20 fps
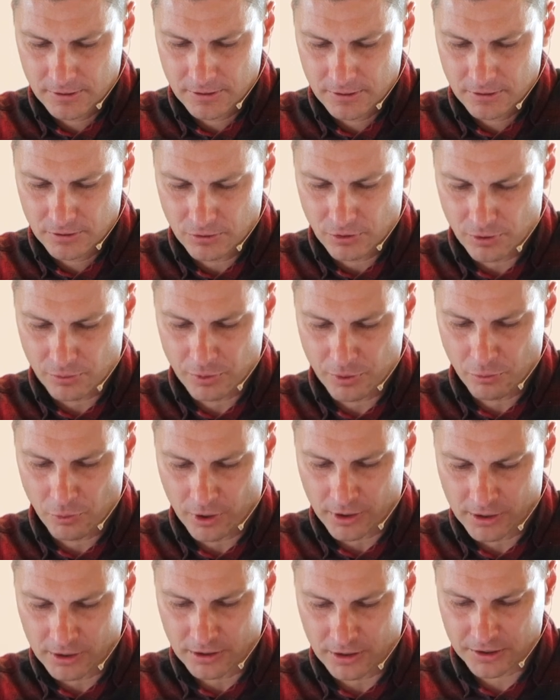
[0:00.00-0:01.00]
Lord, we
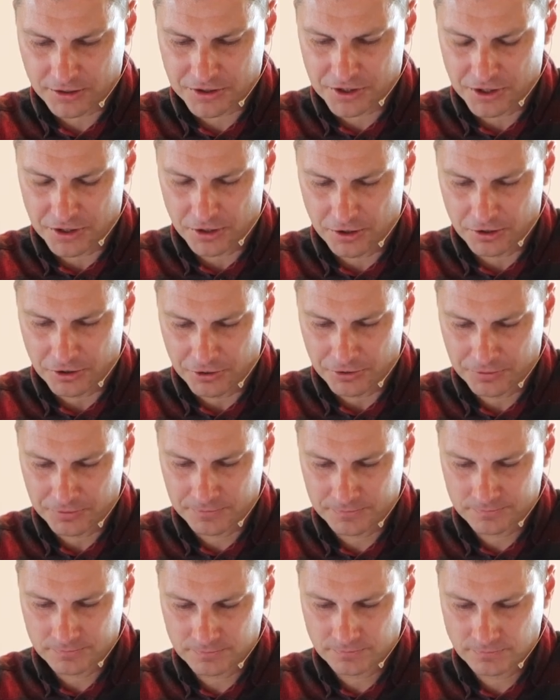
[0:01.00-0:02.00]
want to look to you.
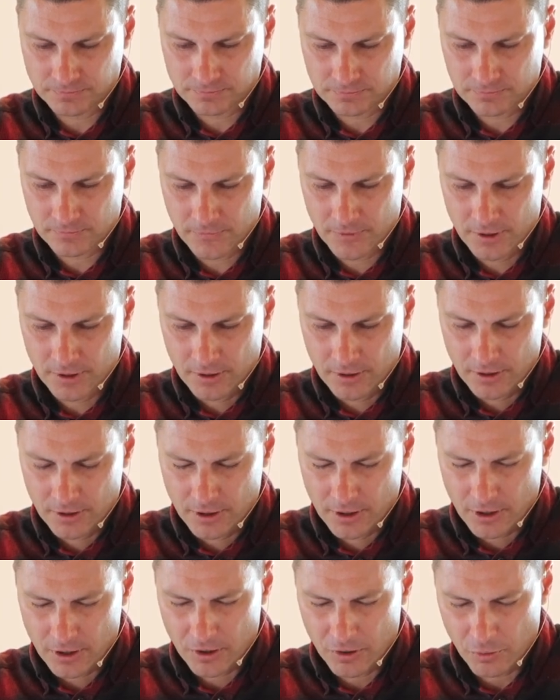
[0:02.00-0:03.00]

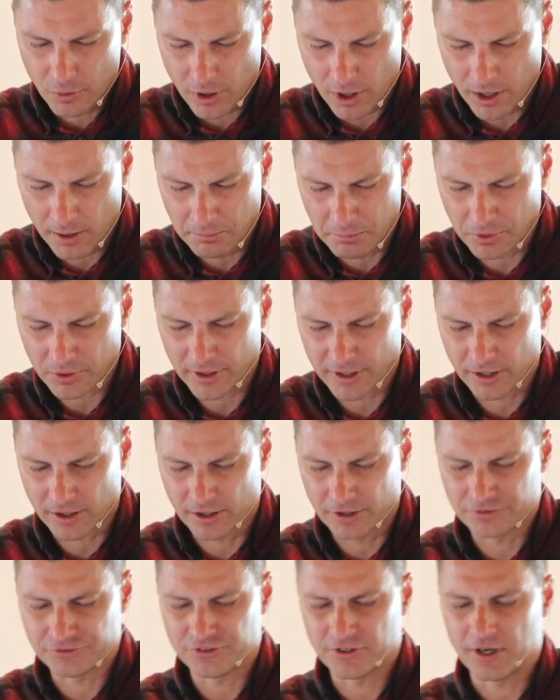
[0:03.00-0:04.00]
We're humbling
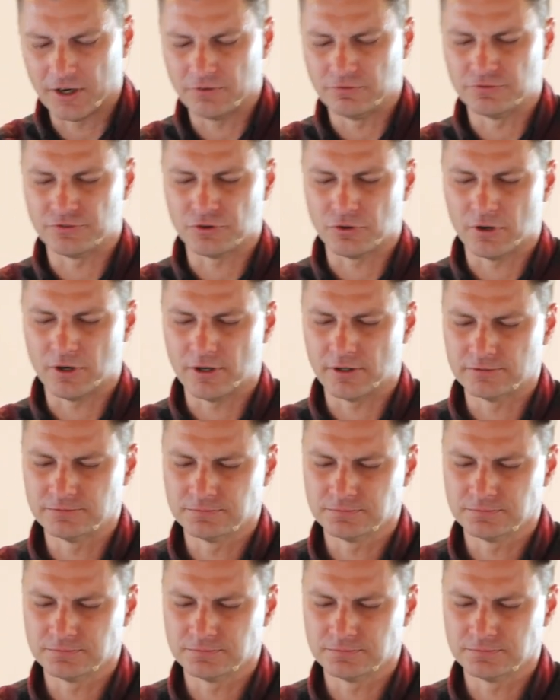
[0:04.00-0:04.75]
ourselves, Lord.